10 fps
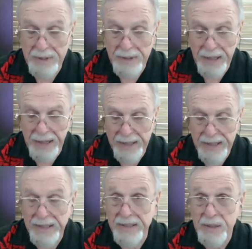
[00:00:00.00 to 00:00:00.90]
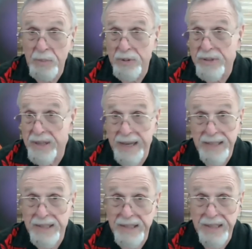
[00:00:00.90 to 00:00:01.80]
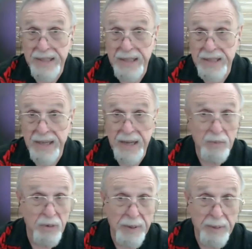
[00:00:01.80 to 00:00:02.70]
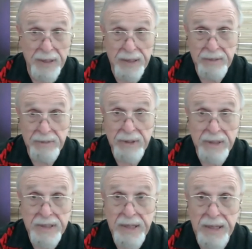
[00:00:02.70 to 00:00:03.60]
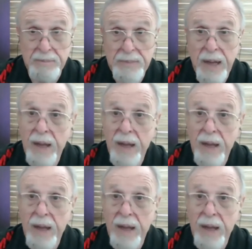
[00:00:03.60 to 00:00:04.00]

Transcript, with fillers: And the idea is the person can't see the exam, or maybe a different exam.